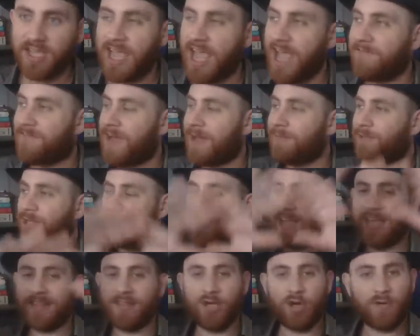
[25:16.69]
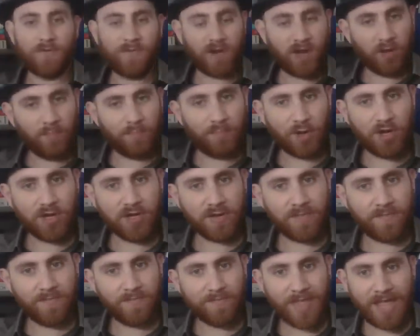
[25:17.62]
If I'm looking at the overall
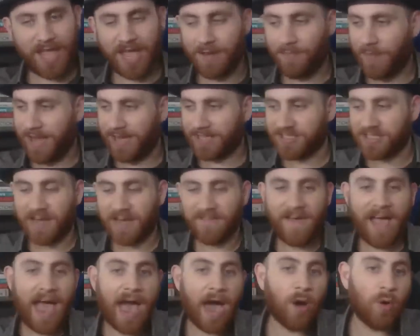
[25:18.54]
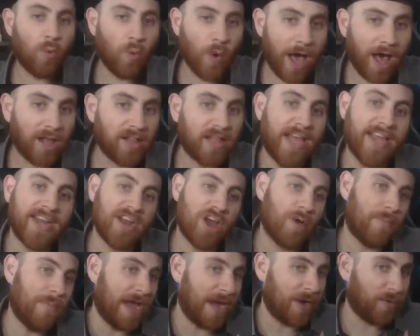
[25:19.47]
book, and based off how well I
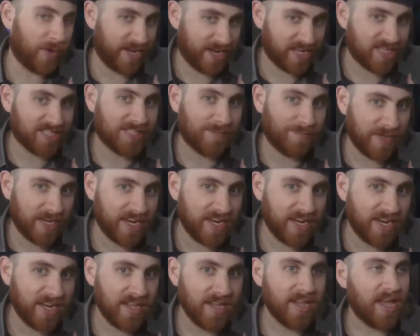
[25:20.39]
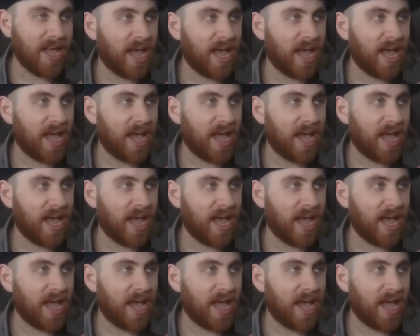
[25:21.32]
know my reading speed,